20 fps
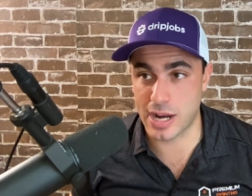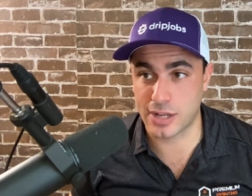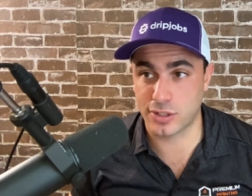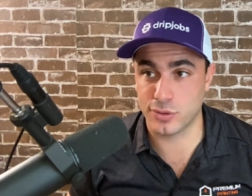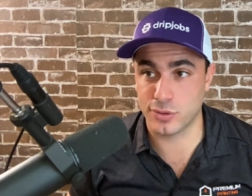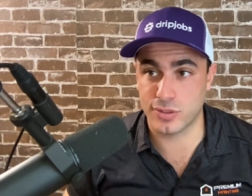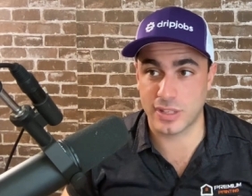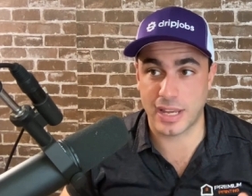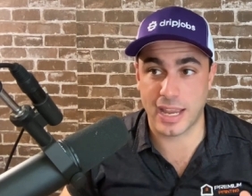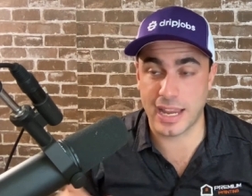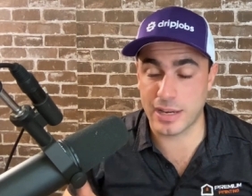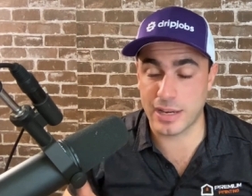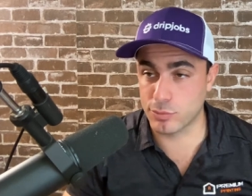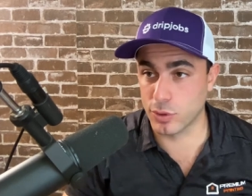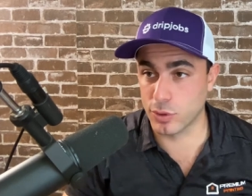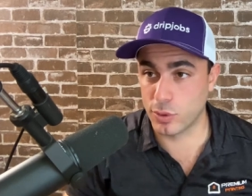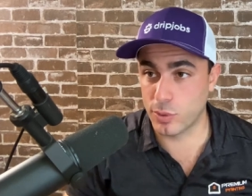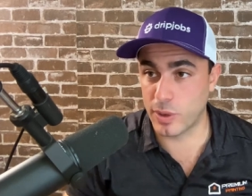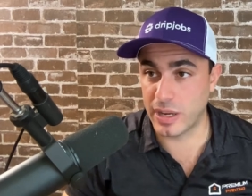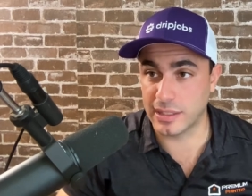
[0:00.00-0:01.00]
you say, hey,
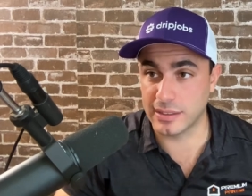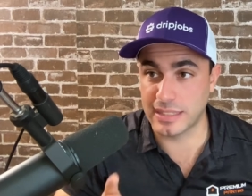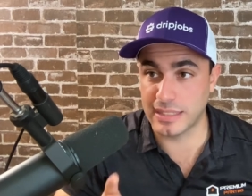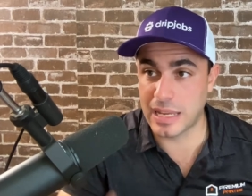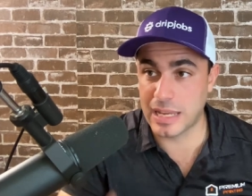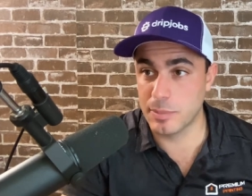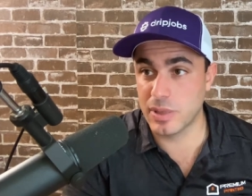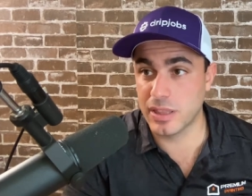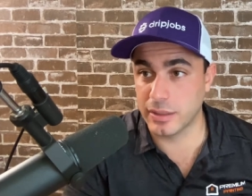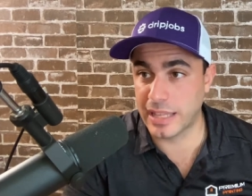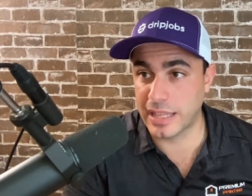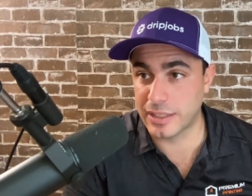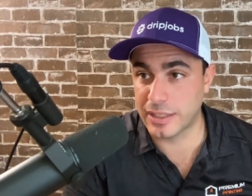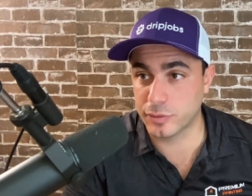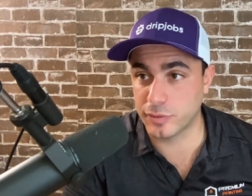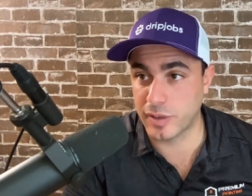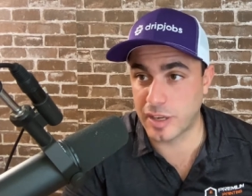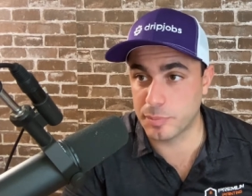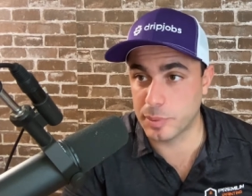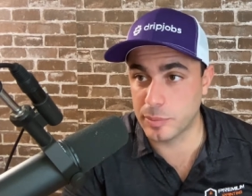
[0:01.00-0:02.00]
real quick, name me the
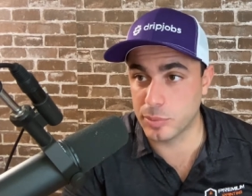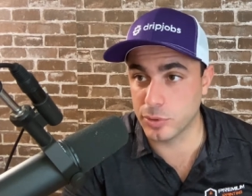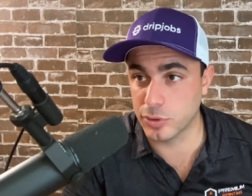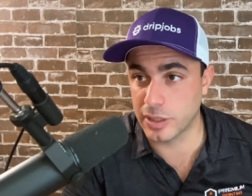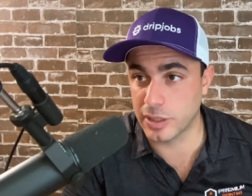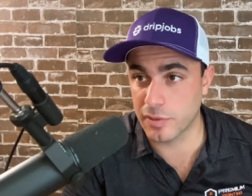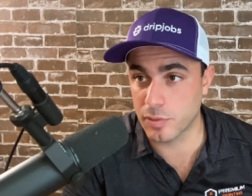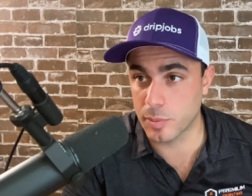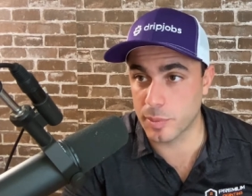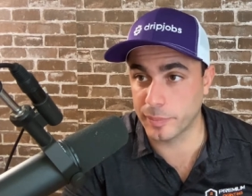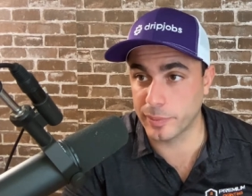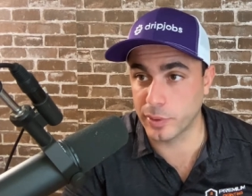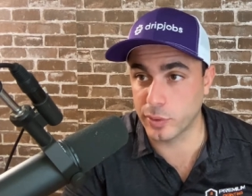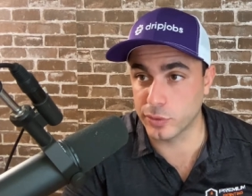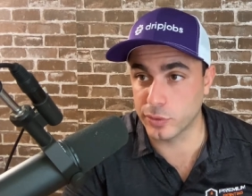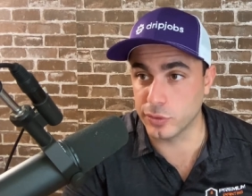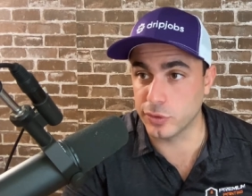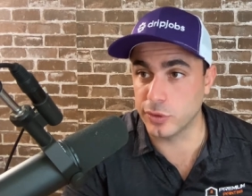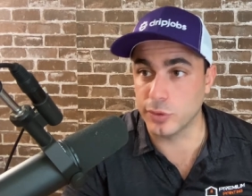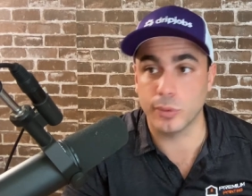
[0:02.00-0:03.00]
last five people you gave a
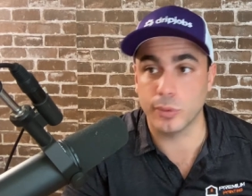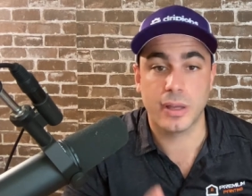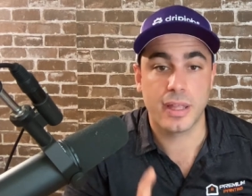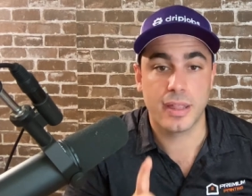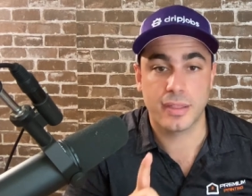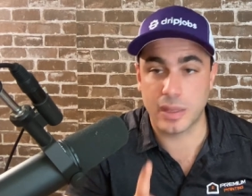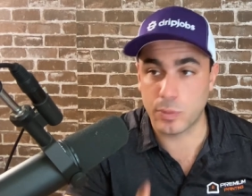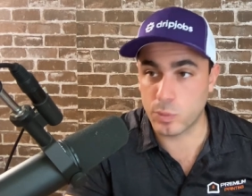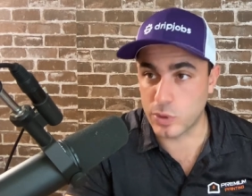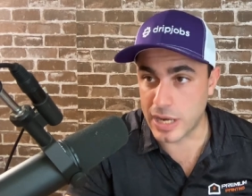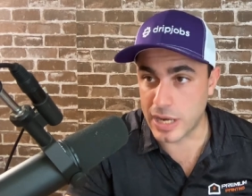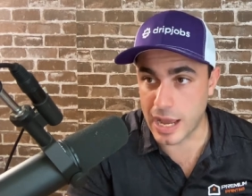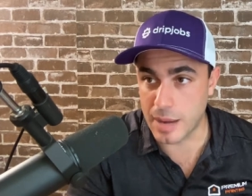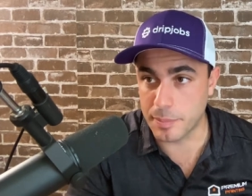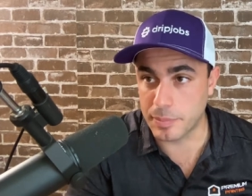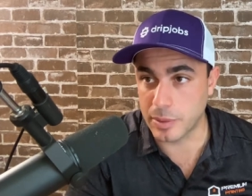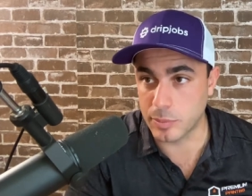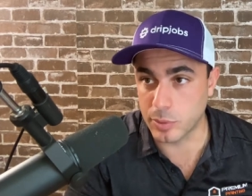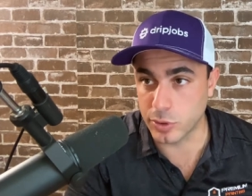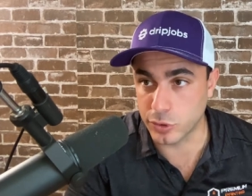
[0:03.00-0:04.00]
proposal to. They would
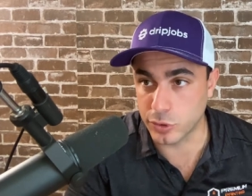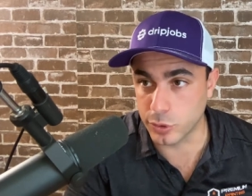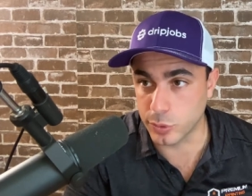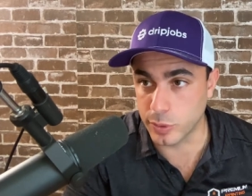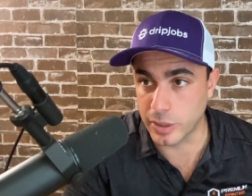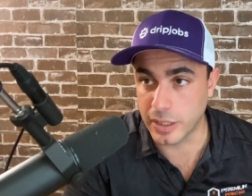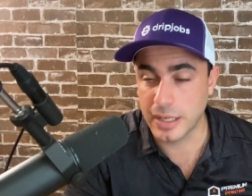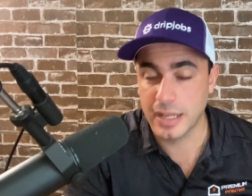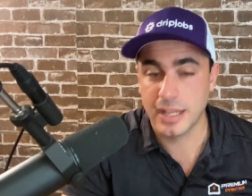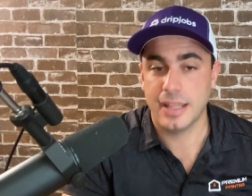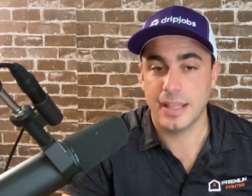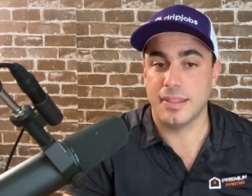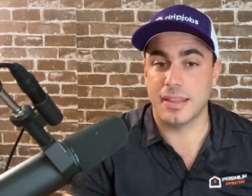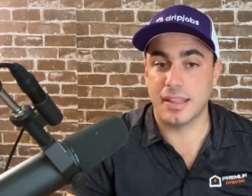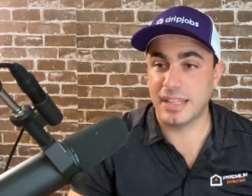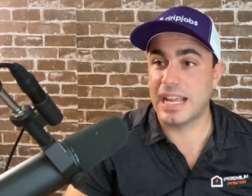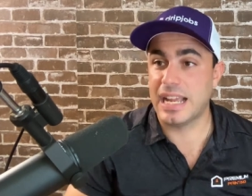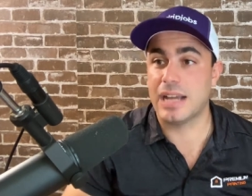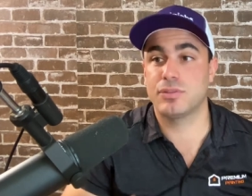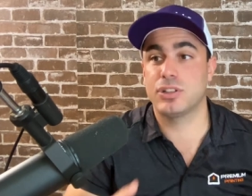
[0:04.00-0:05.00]
not be able to do it. And
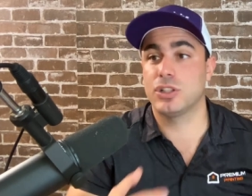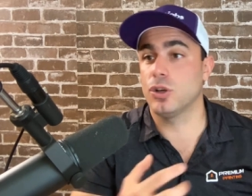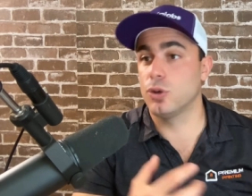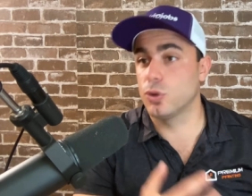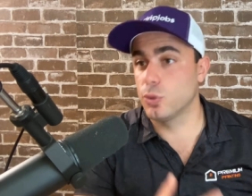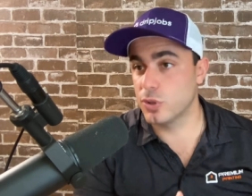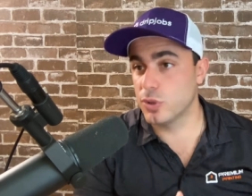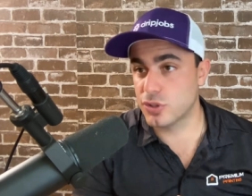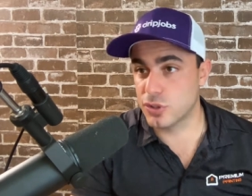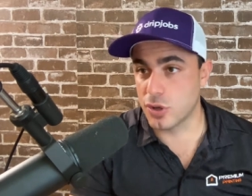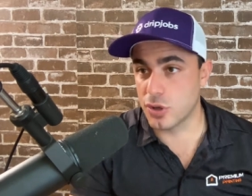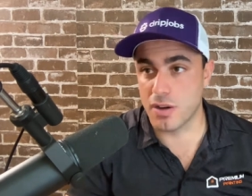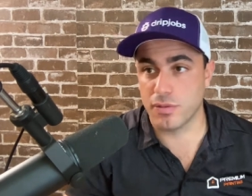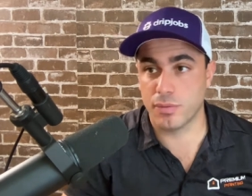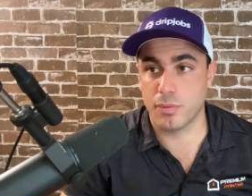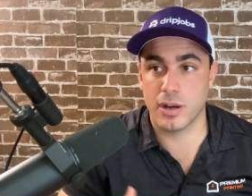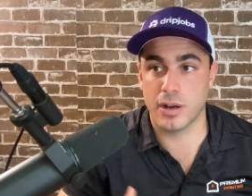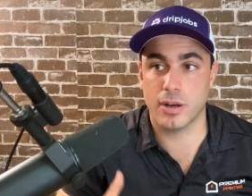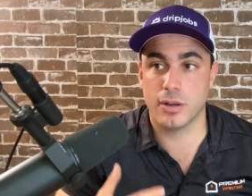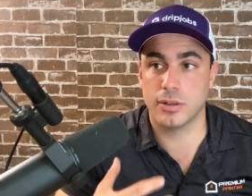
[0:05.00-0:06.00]
then they have to go to a
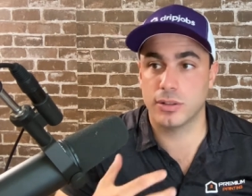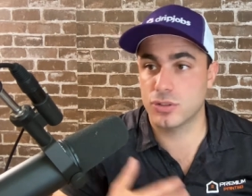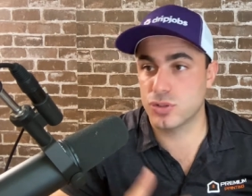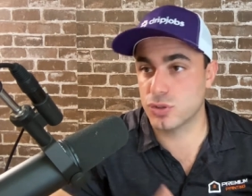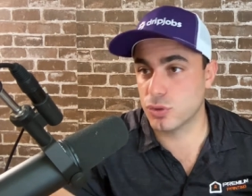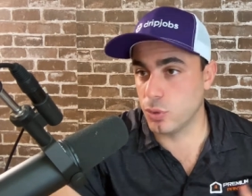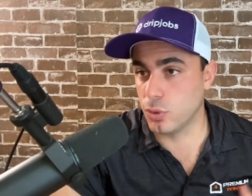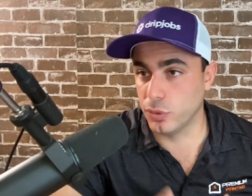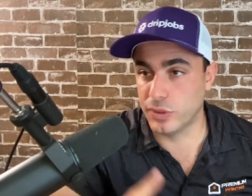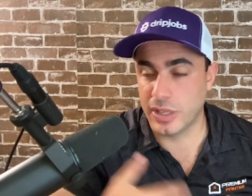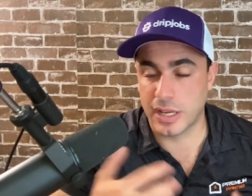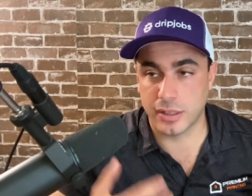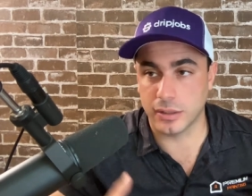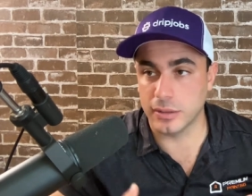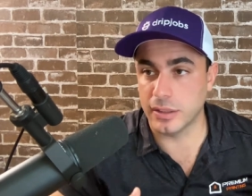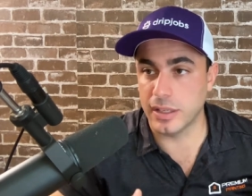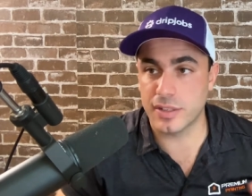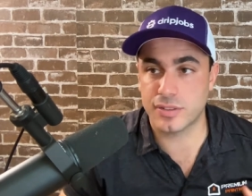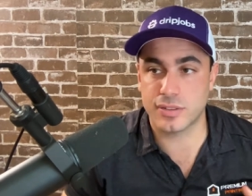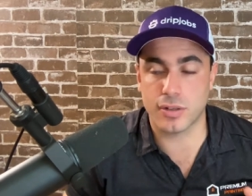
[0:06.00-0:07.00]
software, scroll down the
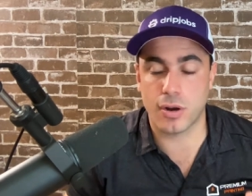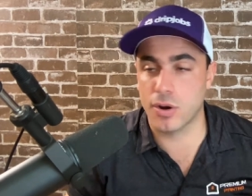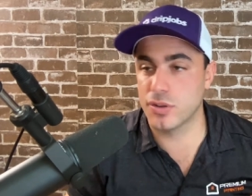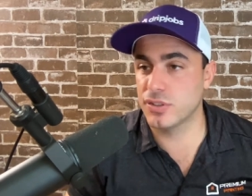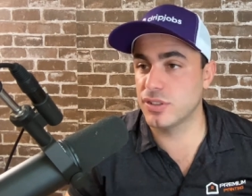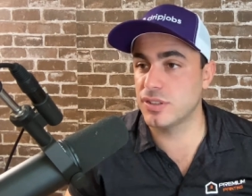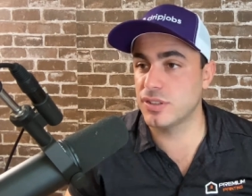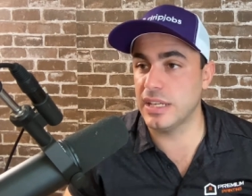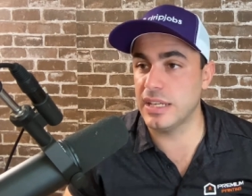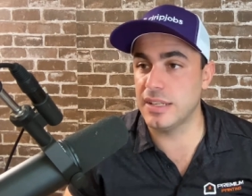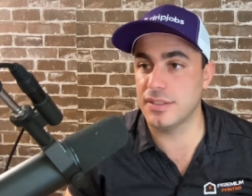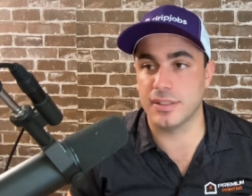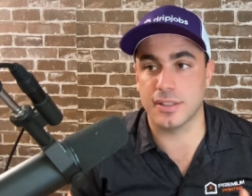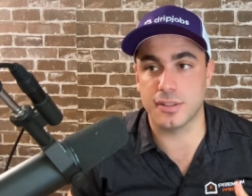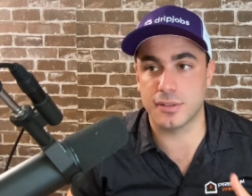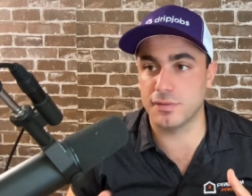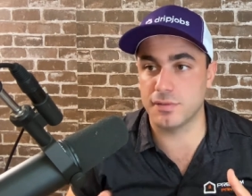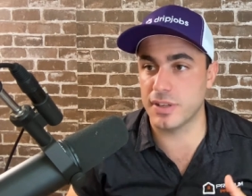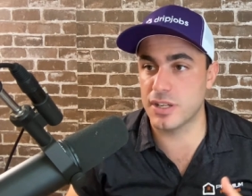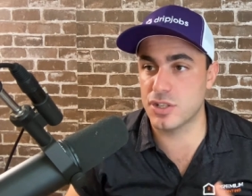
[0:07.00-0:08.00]
list. Ours is easy,
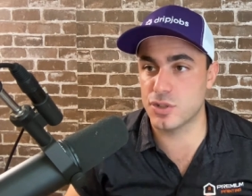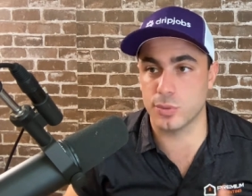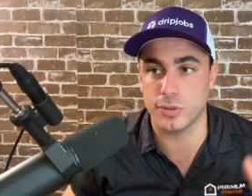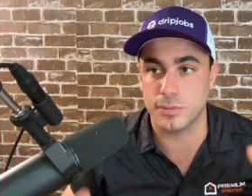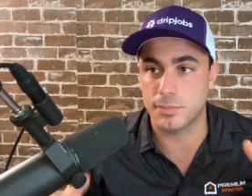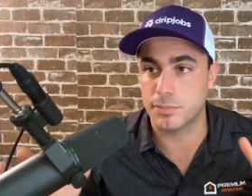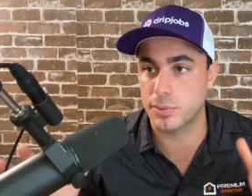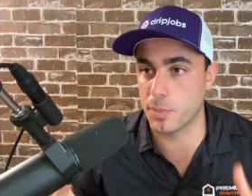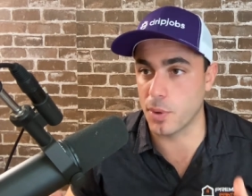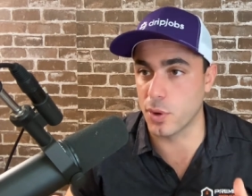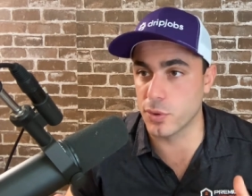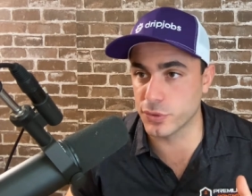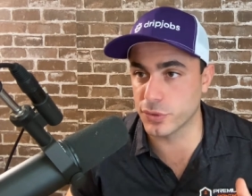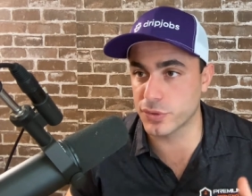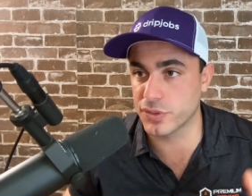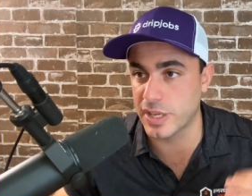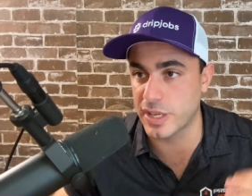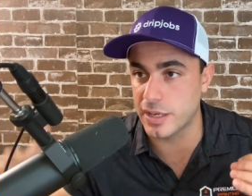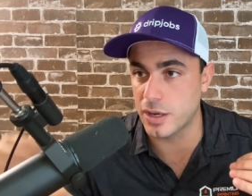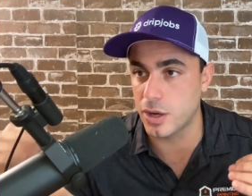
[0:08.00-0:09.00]
it's visual. Proposal
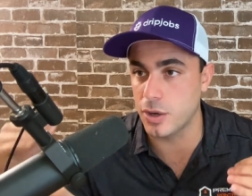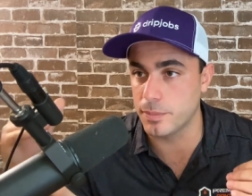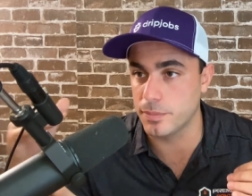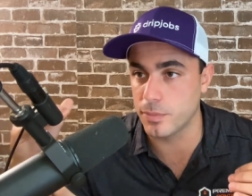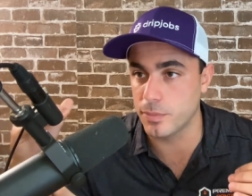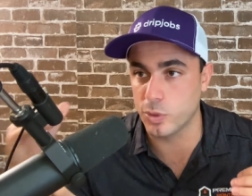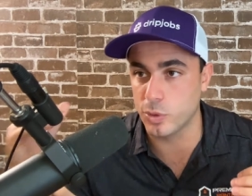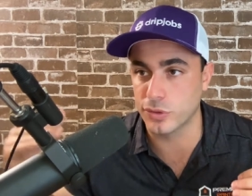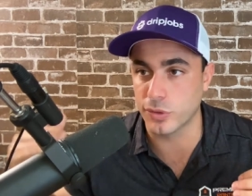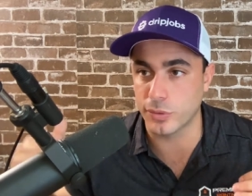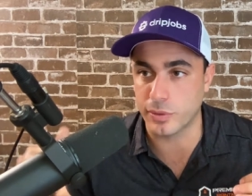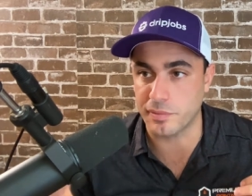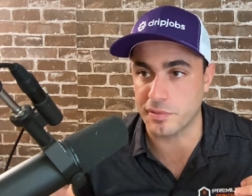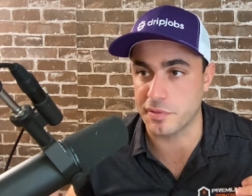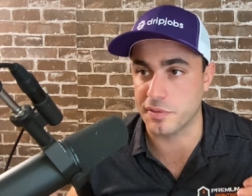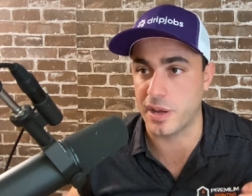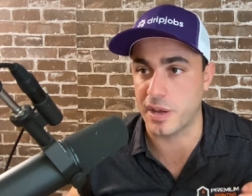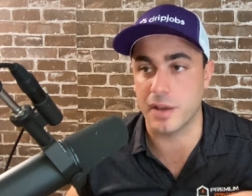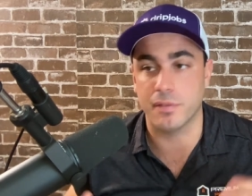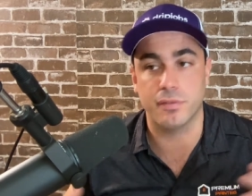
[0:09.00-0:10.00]
sent, up, oh, one, two, three,
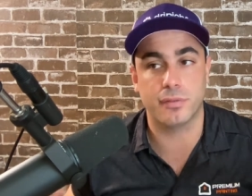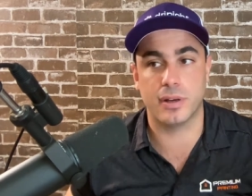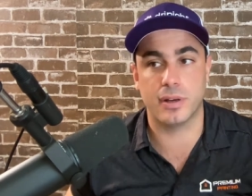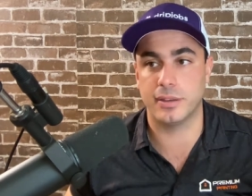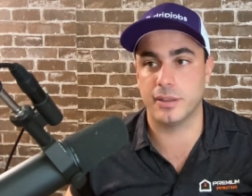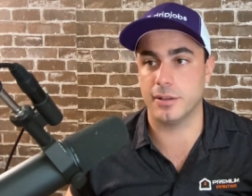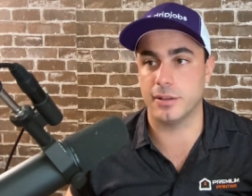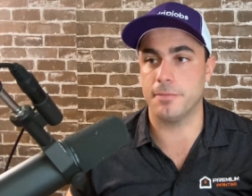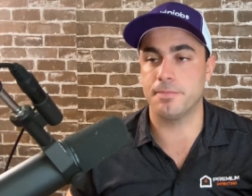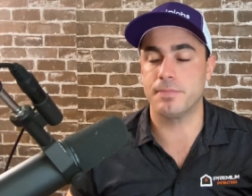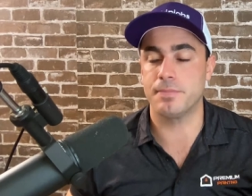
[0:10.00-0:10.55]
four, five, right there.